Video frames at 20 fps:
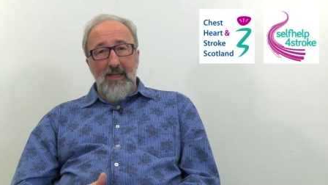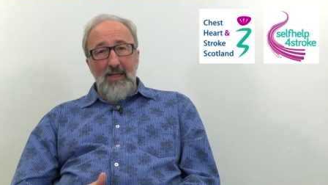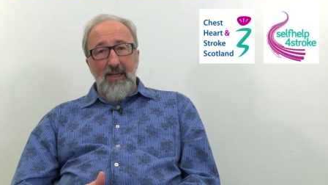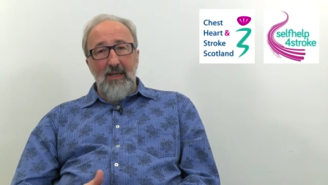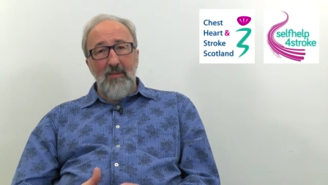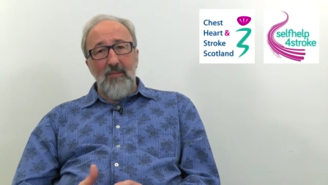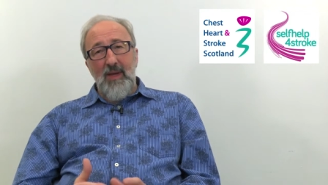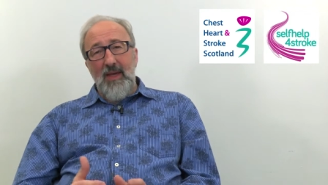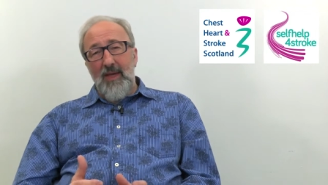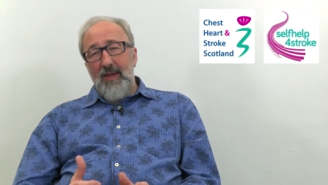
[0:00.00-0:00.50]

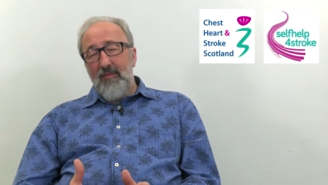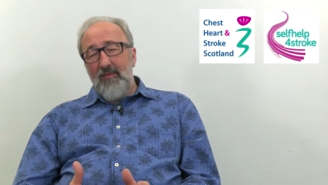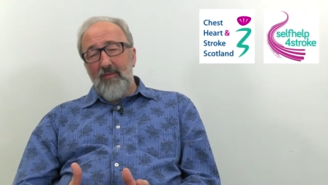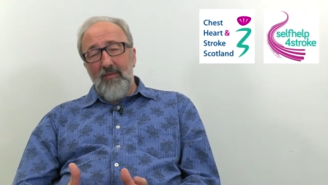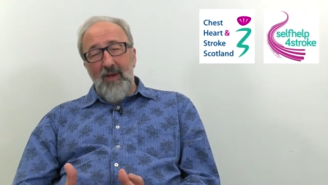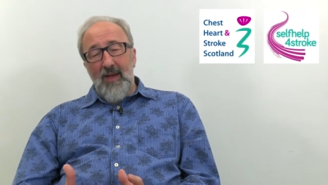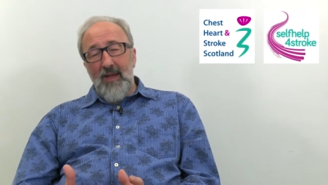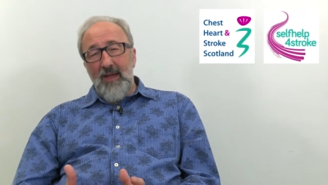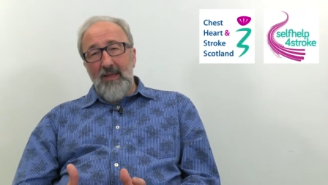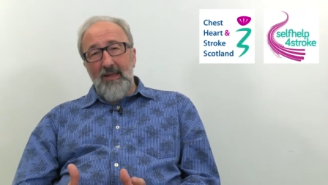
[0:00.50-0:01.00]
you may
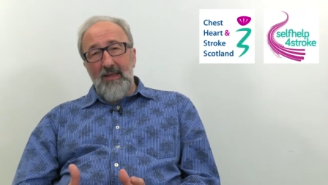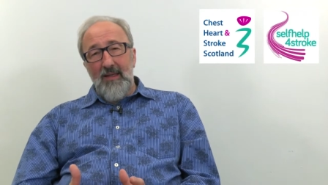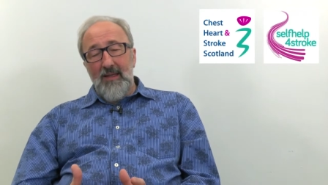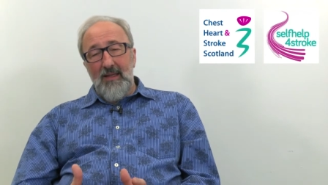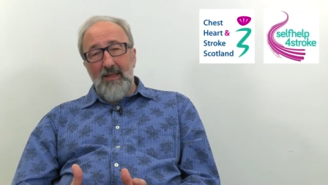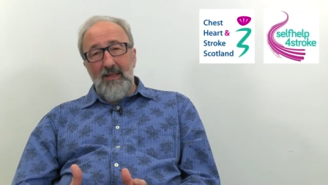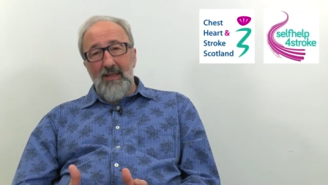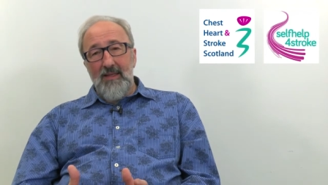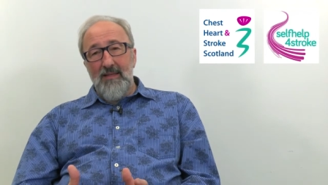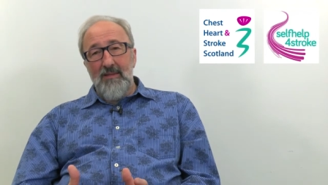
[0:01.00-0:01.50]
find that
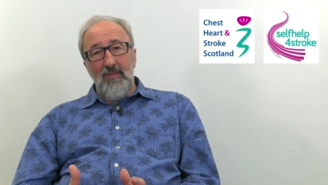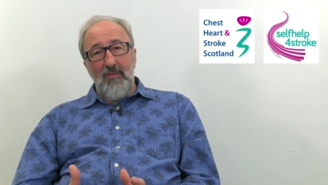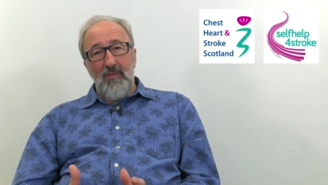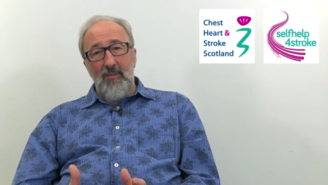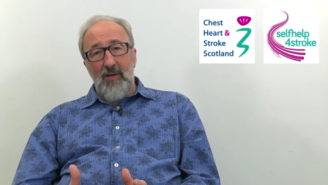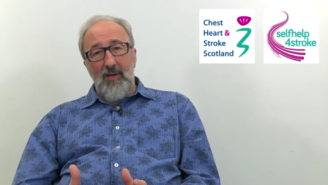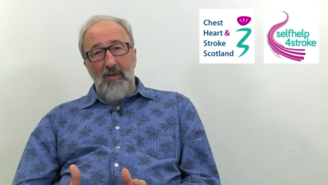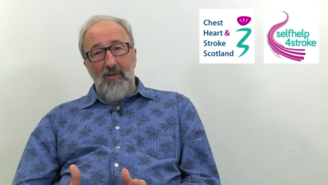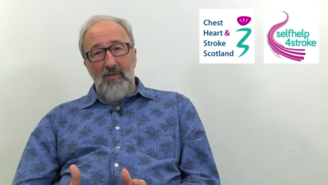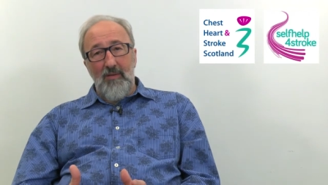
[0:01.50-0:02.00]
it doesn't
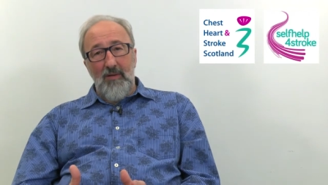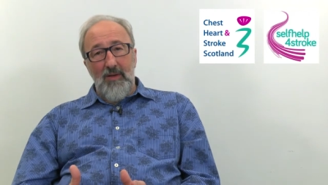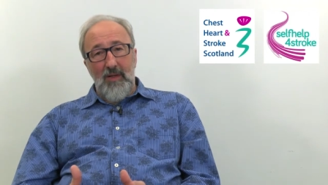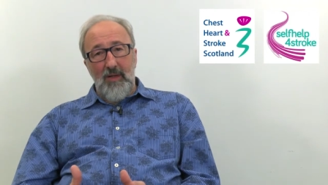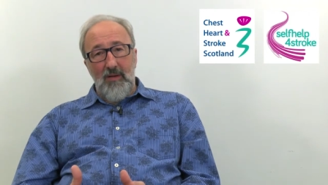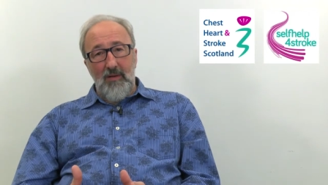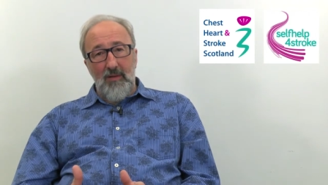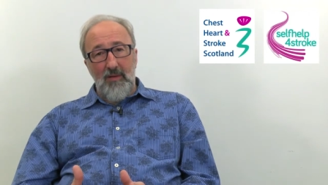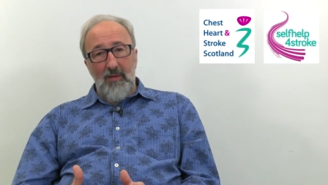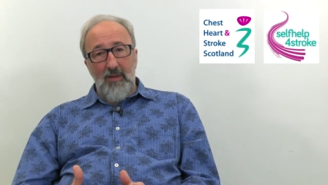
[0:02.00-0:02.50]
work for
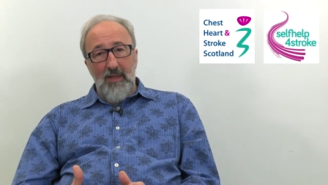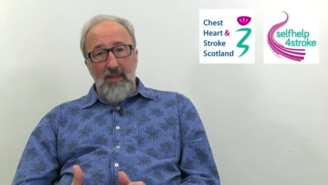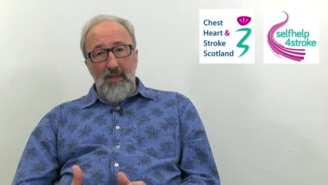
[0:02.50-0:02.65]
you.